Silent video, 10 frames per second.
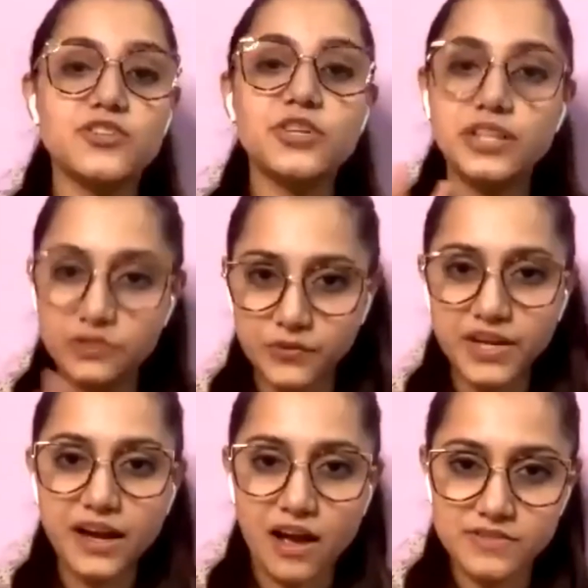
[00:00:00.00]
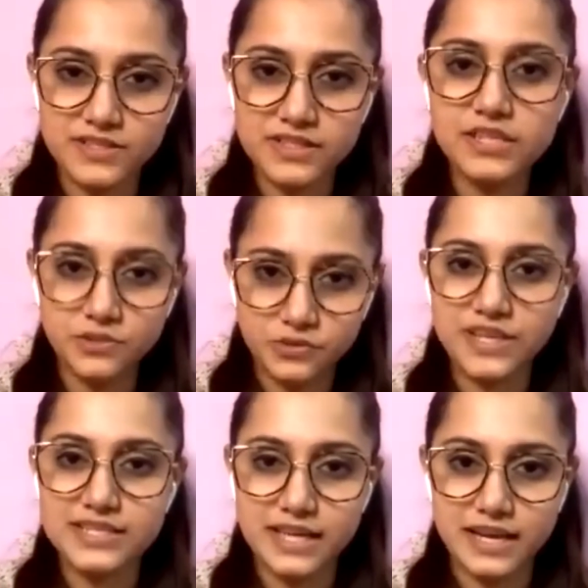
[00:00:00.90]
actually three houses
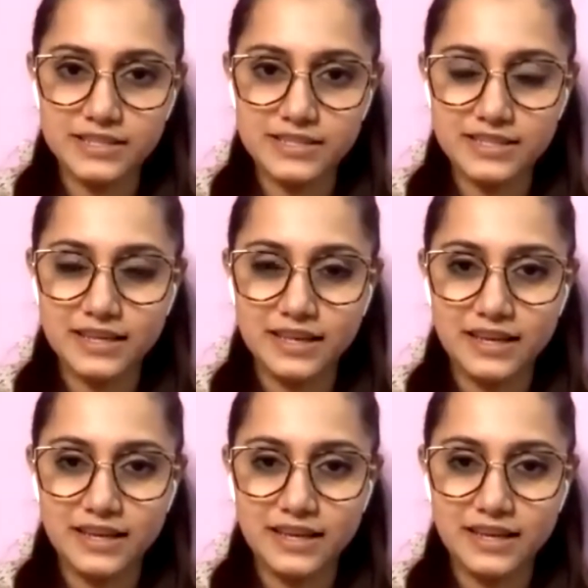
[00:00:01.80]
three signs